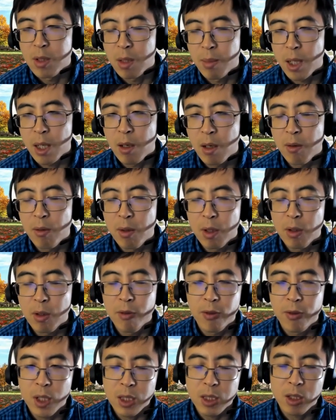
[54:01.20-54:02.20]
about, well,
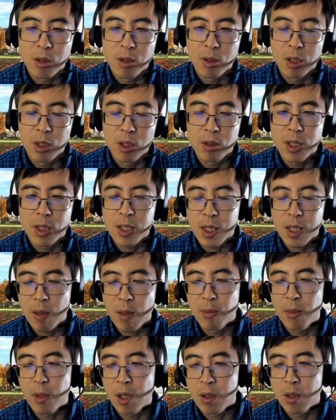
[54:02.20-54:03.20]
first you use the
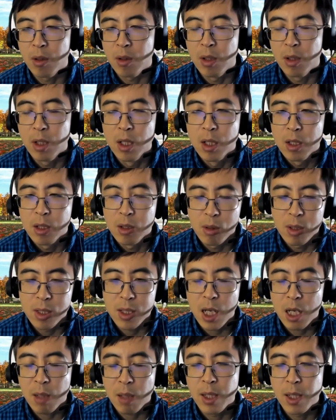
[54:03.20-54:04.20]
SAM model to
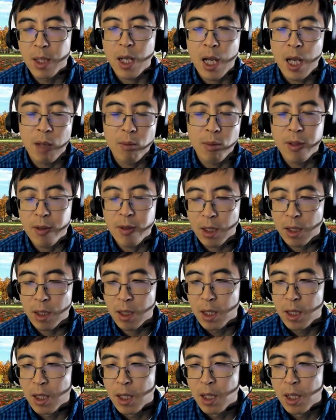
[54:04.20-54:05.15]
segment everything,